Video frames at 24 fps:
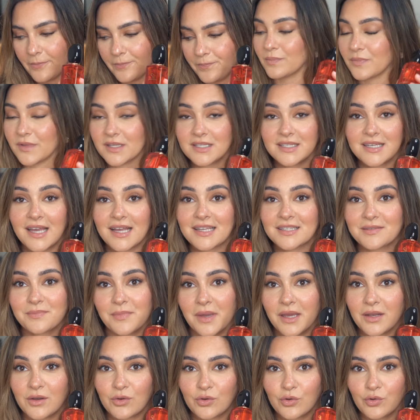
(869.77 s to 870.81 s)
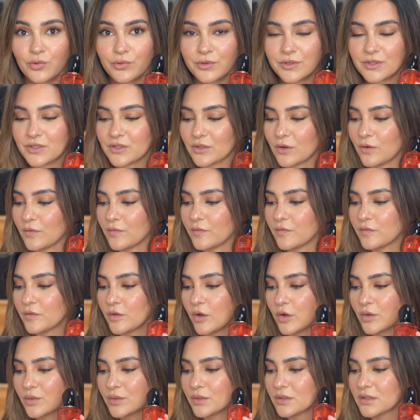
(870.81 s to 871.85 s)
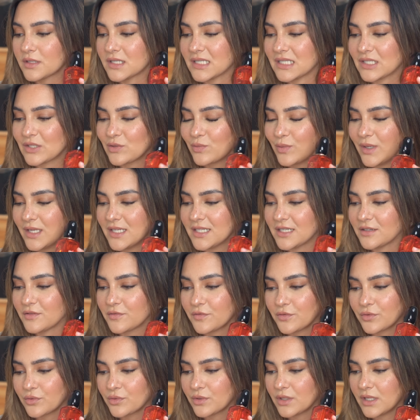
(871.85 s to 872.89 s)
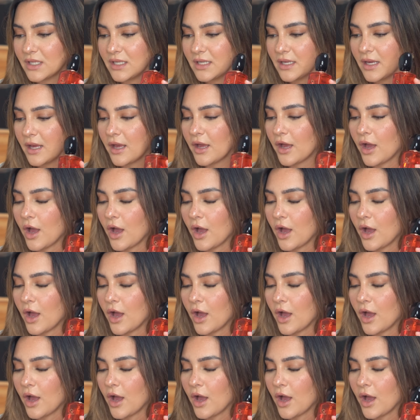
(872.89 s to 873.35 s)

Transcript: This has main accords of floral, sweet, and fruity,